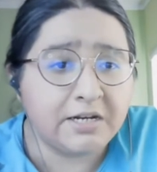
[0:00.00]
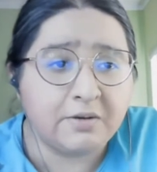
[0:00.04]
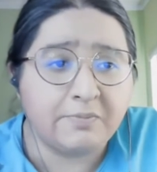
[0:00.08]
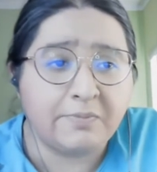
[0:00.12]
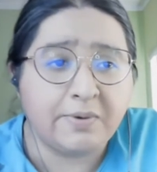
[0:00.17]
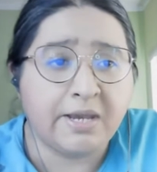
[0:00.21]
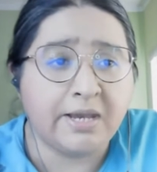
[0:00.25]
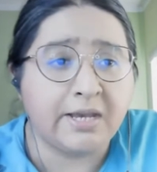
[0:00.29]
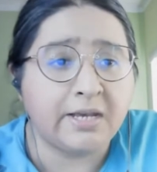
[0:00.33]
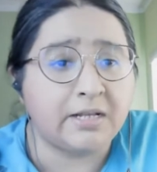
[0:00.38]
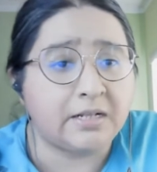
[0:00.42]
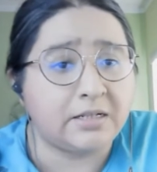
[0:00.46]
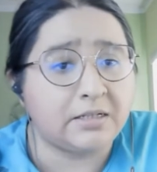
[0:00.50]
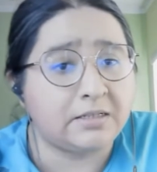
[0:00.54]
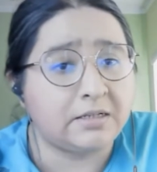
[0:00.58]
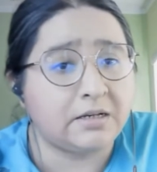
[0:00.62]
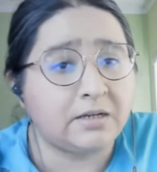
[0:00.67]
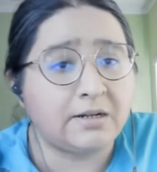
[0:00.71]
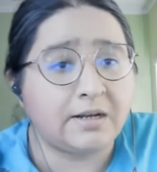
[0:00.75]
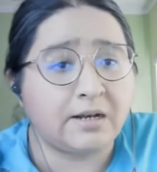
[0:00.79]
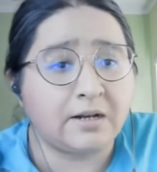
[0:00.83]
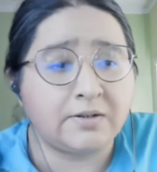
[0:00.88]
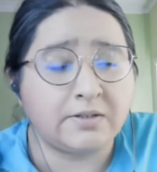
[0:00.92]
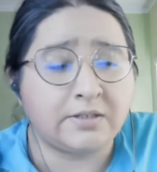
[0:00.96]
It depends
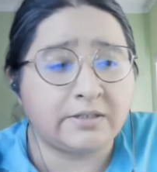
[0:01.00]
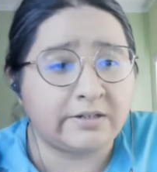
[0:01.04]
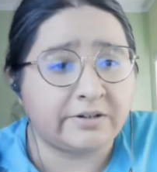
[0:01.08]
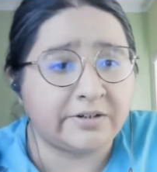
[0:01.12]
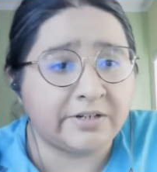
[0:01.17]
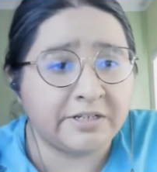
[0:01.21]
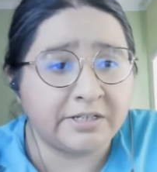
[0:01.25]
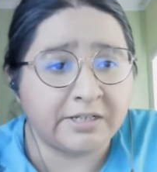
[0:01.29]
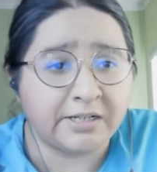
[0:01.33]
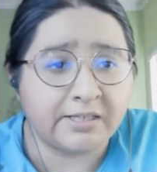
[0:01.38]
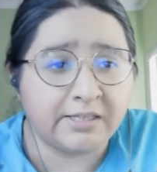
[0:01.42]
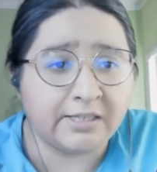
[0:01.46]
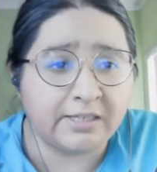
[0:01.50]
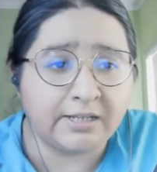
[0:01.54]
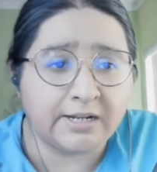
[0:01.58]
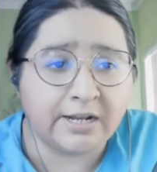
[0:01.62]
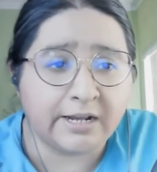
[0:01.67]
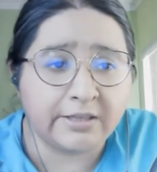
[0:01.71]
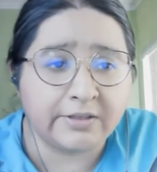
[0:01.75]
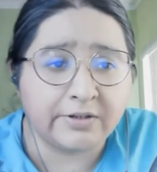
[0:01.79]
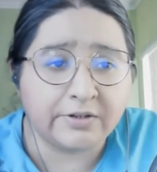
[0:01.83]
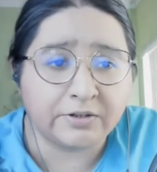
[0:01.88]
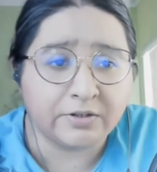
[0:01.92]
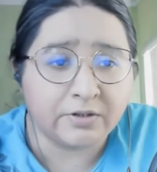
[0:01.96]
on how seriously they
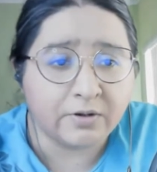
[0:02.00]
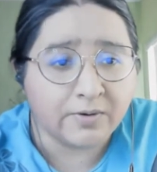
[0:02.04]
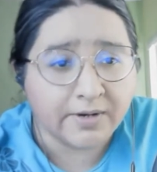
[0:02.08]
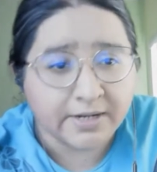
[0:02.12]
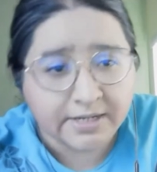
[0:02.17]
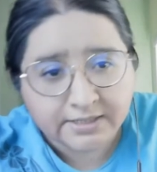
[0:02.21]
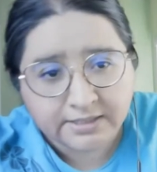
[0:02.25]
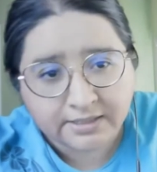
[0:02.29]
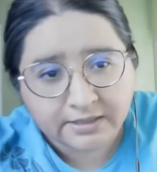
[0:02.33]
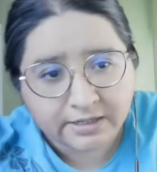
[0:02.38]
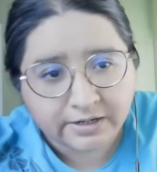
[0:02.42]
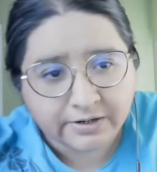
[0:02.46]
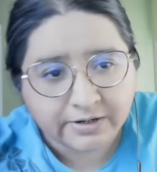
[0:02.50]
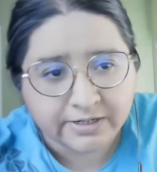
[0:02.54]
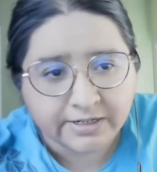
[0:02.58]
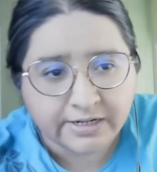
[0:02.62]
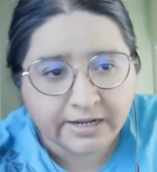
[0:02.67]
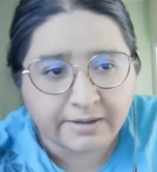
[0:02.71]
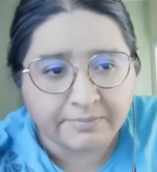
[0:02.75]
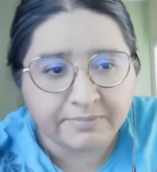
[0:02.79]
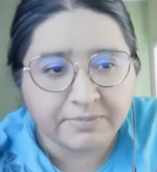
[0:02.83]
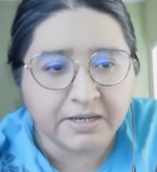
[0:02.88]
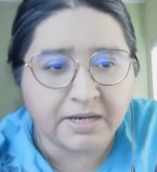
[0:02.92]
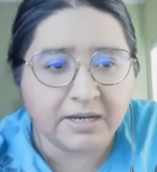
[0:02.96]
take their stories that they're
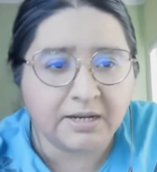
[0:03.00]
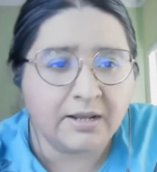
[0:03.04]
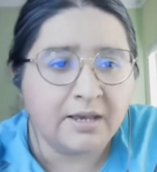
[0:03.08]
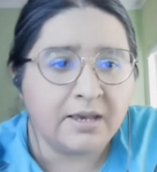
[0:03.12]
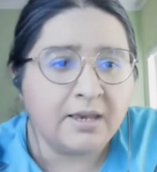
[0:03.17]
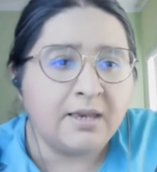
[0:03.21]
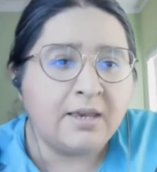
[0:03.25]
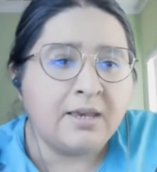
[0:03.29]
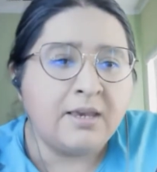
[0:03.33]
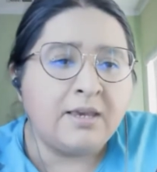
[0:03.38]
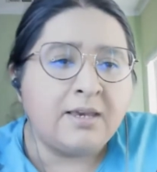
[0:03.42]
adapting.